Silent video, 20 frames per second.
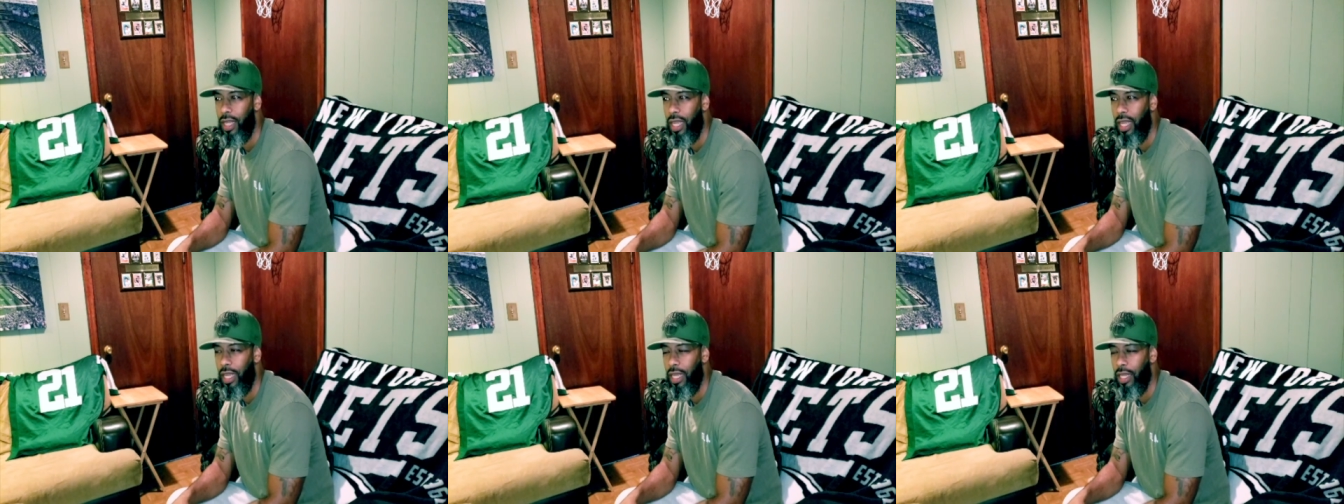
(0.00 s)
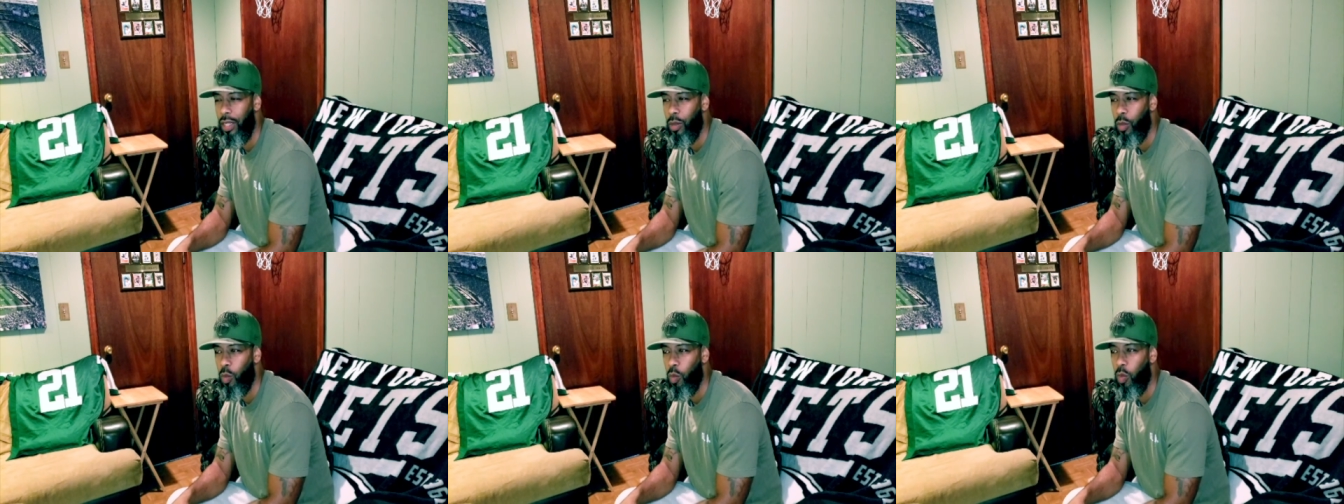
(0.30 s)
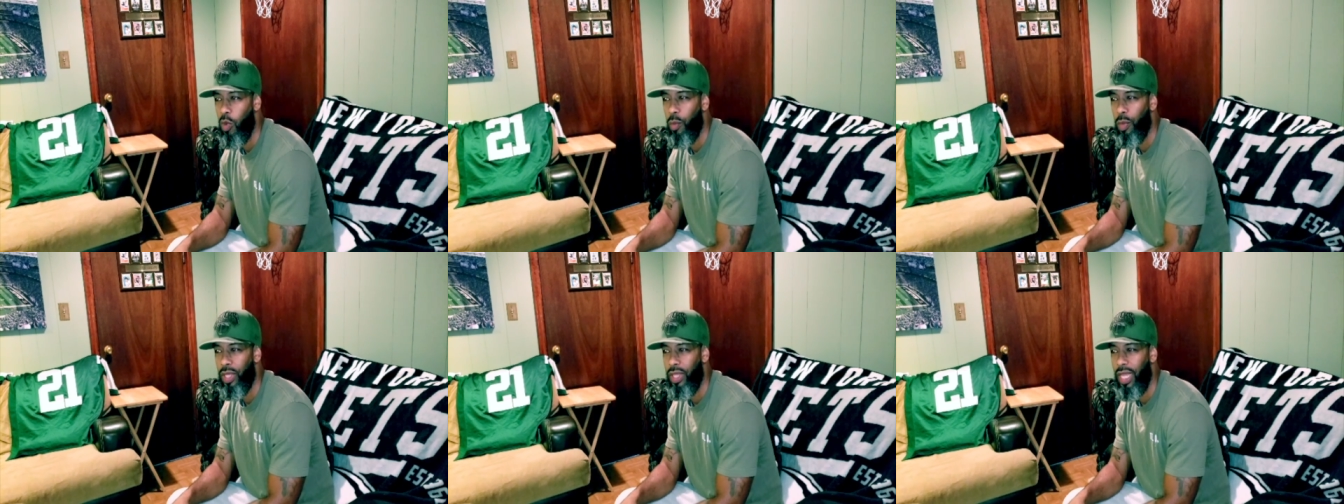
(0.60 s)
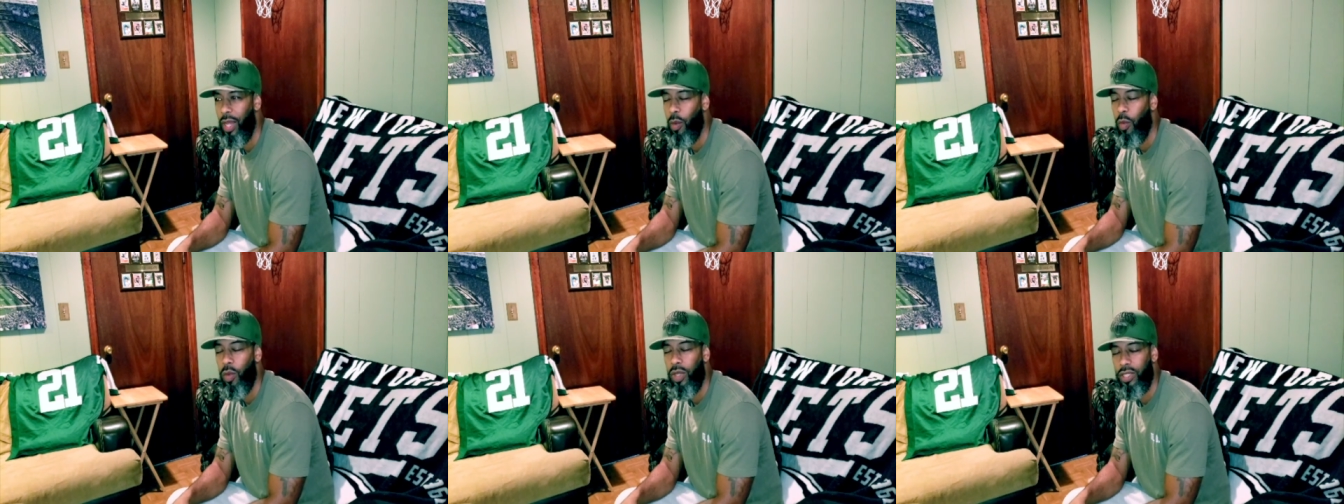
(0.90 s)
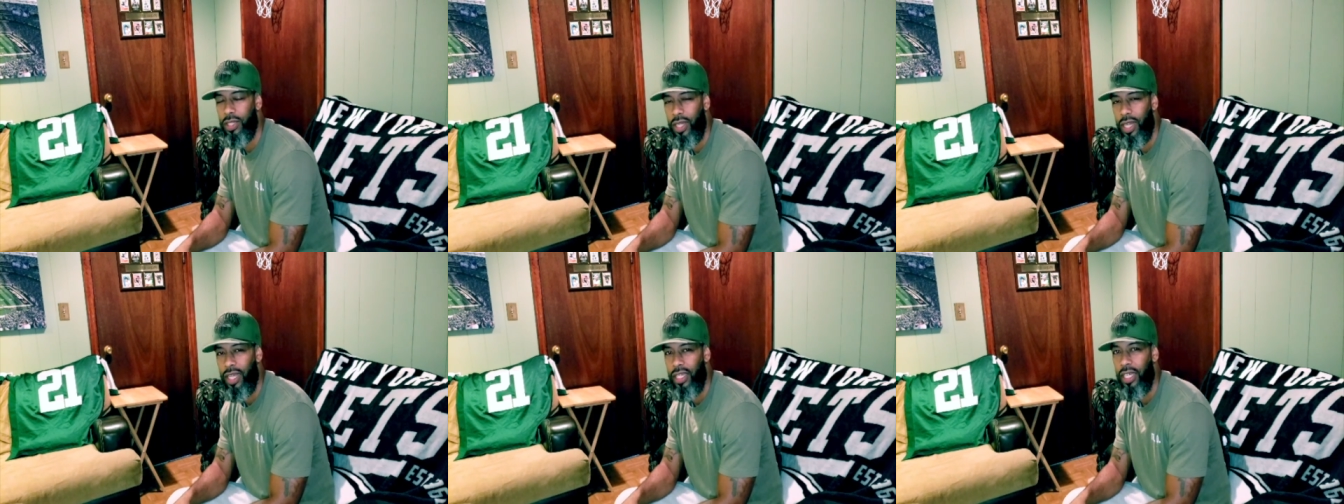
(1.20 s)
a woman that
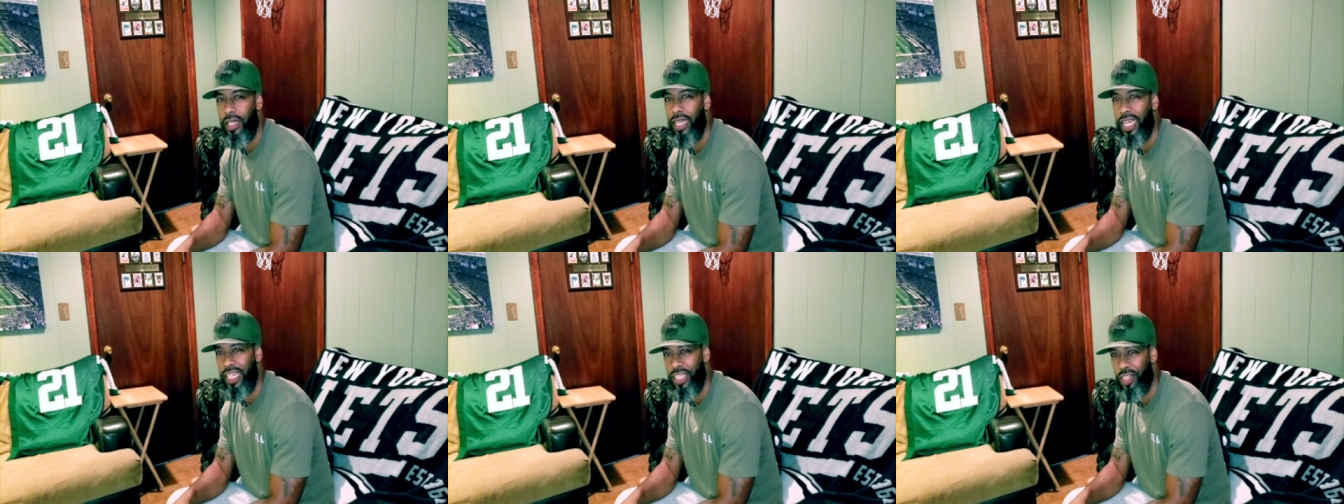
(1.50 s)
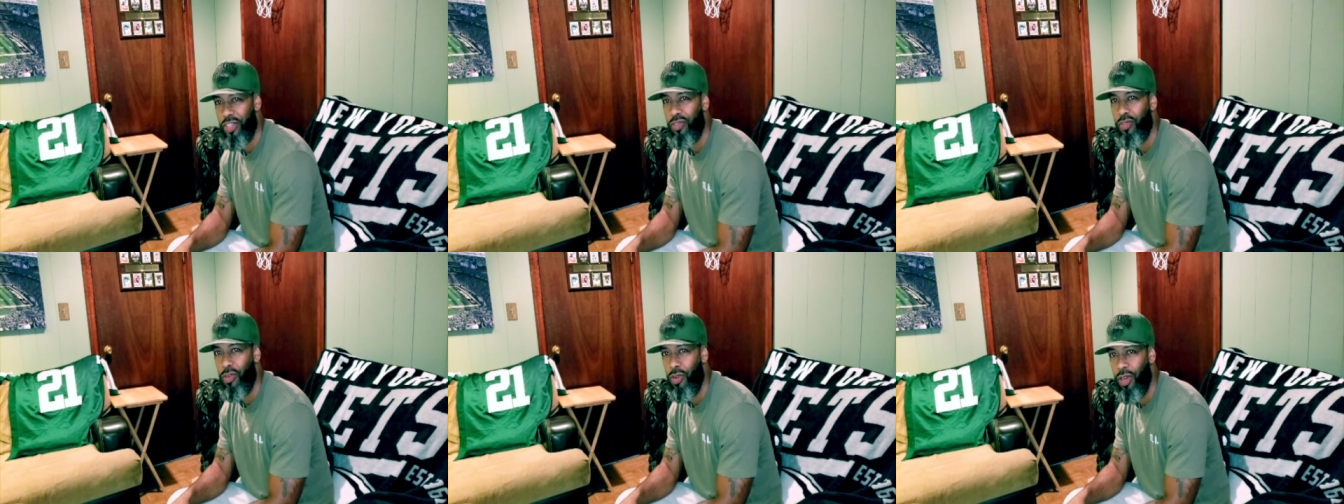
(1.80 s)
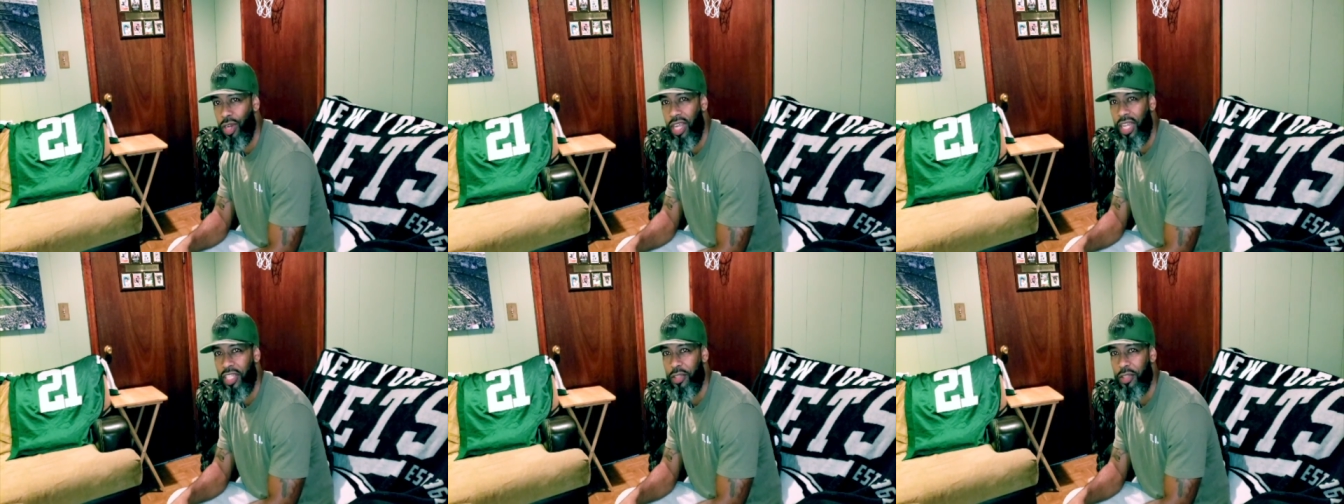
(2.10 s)
was not as strong